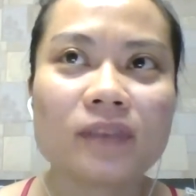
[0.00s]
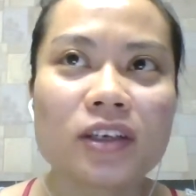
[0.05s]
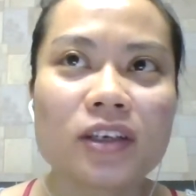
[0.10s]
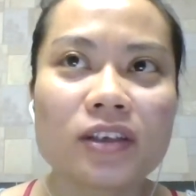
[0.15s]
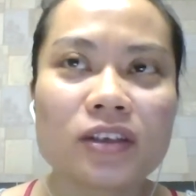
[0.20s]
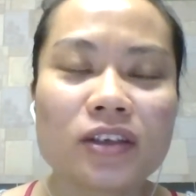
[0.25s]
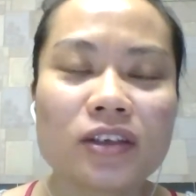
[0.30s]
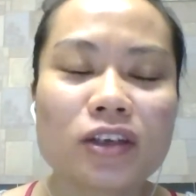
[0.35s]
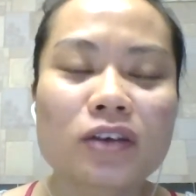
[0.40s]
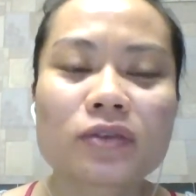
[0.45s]

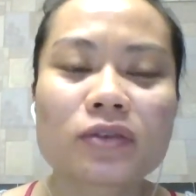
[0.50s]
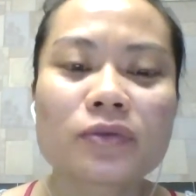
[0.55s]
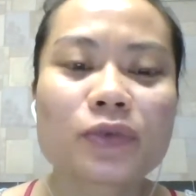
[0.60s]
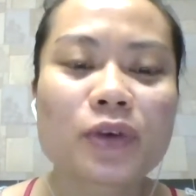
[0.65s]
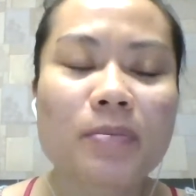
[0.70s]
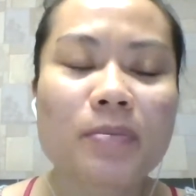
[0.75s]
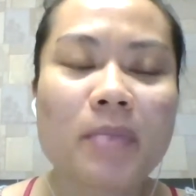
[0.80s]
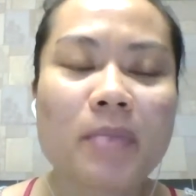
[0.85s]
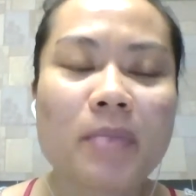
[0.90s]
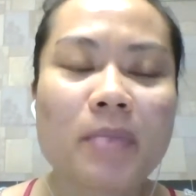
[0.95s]
don't
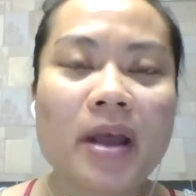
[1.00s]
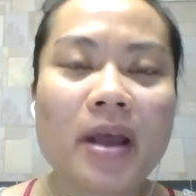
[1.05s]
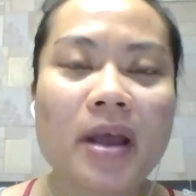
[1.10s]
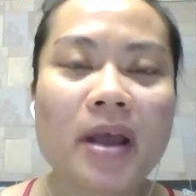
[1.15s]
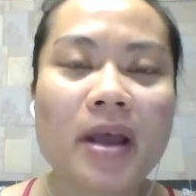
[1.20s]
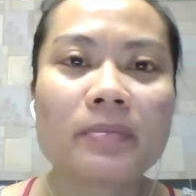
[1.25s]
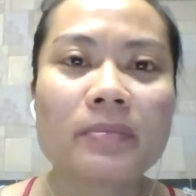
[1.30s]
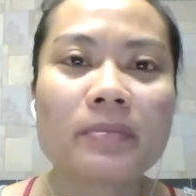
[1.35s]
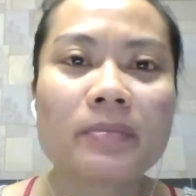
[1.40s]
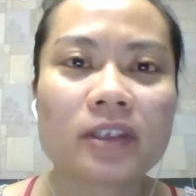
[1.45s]

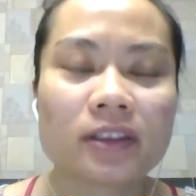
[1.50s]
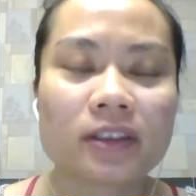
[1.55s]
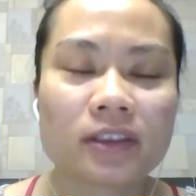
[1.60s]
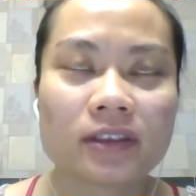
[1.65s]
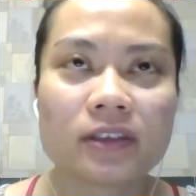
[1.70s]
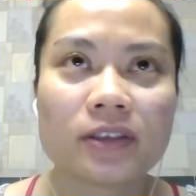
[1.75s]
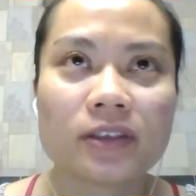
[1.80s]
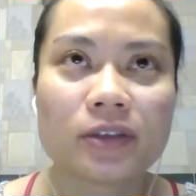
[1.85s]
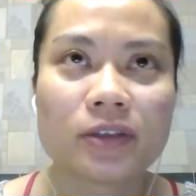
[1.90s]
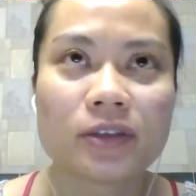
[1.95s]
remember
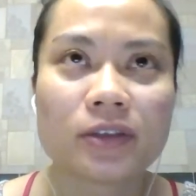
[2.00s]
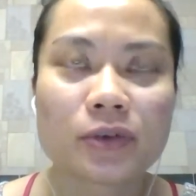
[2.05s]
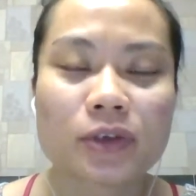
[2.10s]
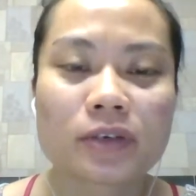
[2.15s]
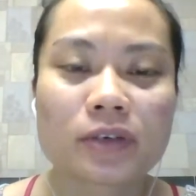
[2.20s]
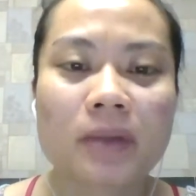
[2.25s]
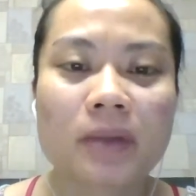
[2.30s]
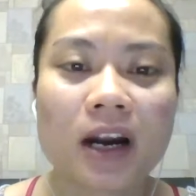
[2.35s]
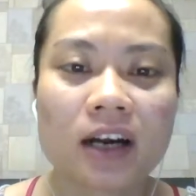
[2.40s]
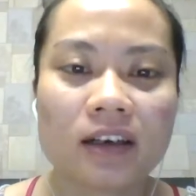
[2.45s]
to
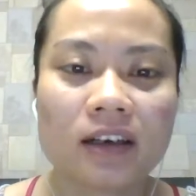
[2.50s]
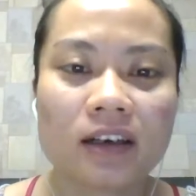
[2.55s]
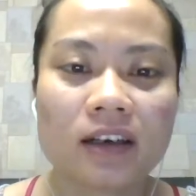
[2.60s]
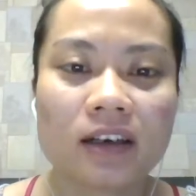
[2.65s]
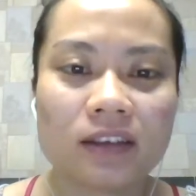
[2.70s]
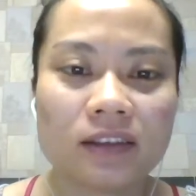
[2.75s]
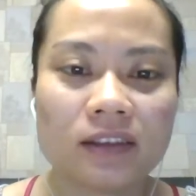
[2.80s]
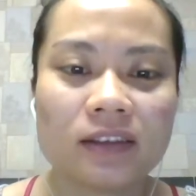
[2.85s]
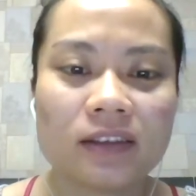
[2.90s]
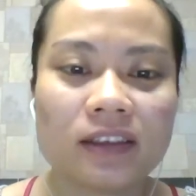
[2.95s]
smile,
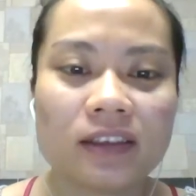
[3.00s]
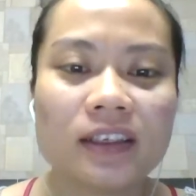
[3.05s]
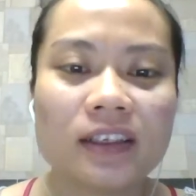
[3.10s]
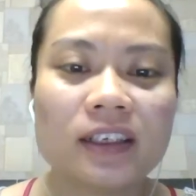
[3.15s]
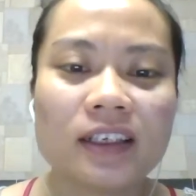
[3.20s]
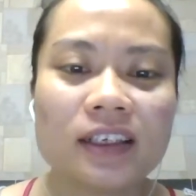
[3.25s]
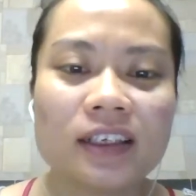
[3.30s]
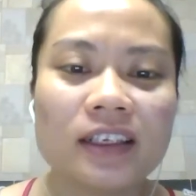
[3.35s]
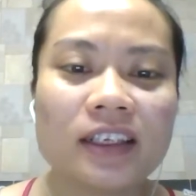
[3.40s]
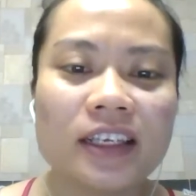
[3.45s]

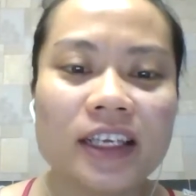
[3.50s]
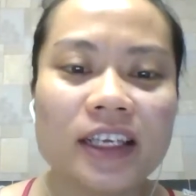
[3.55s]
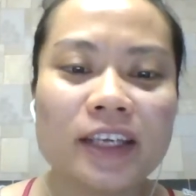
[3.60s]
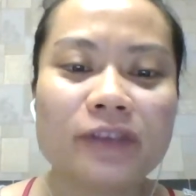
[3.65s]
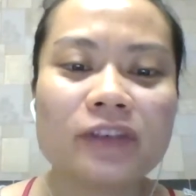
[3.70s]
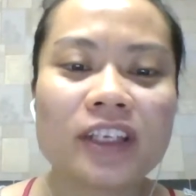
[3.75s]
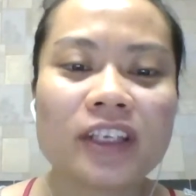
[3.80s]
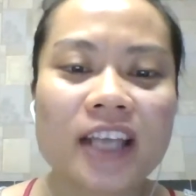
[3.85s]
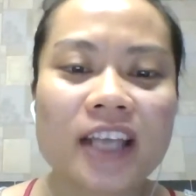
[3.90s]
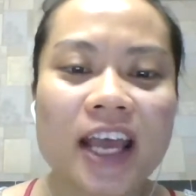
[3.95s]

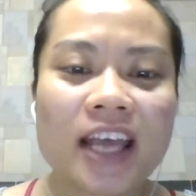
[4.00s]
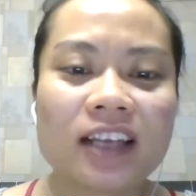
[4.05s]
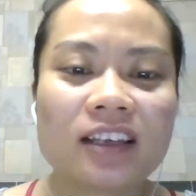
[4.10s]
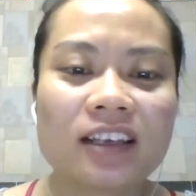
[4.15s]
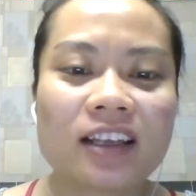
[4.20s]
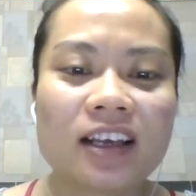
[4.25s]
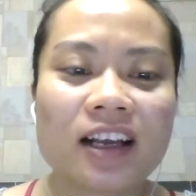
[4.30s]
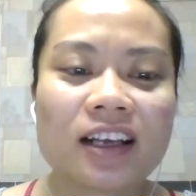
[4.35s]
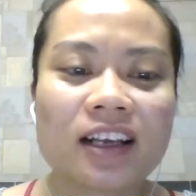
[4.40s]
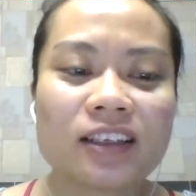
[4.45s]
even at
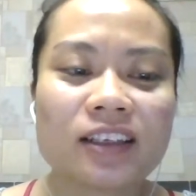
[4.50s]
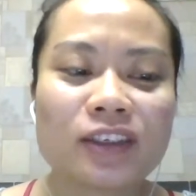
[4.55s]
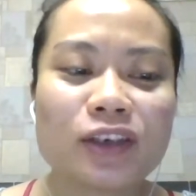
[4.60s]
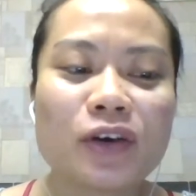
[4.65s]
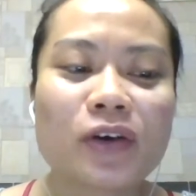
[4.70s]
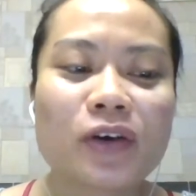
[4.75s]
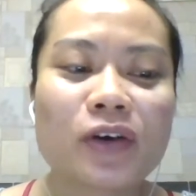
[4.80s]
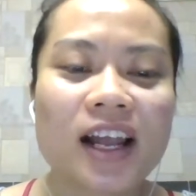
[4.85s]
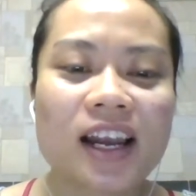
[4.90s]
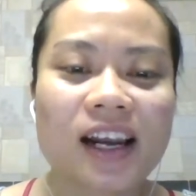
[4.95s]
the
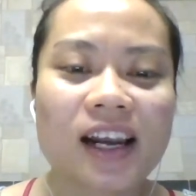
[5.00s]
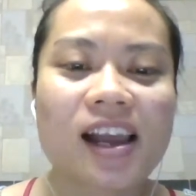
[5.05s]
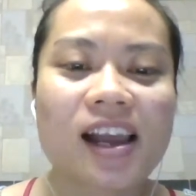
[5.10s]
yoga class